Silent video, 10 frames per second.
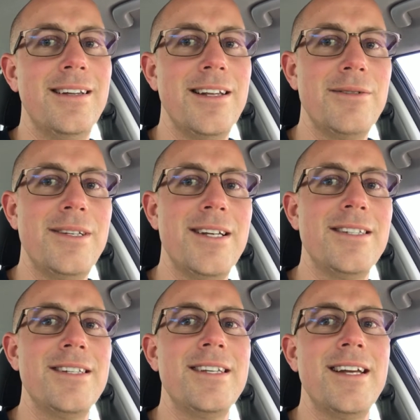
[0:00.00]
That's what
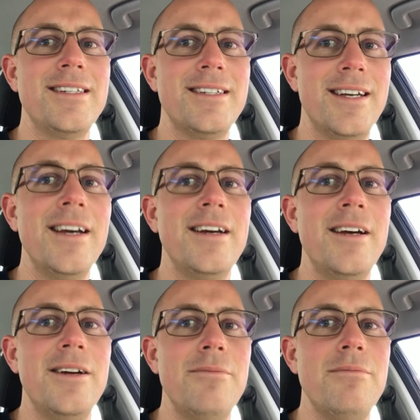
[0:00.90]
Dustin says.
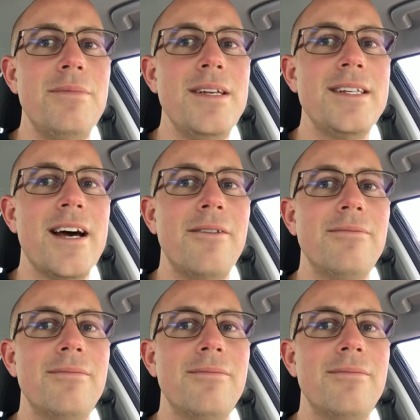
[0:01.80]
Peace out.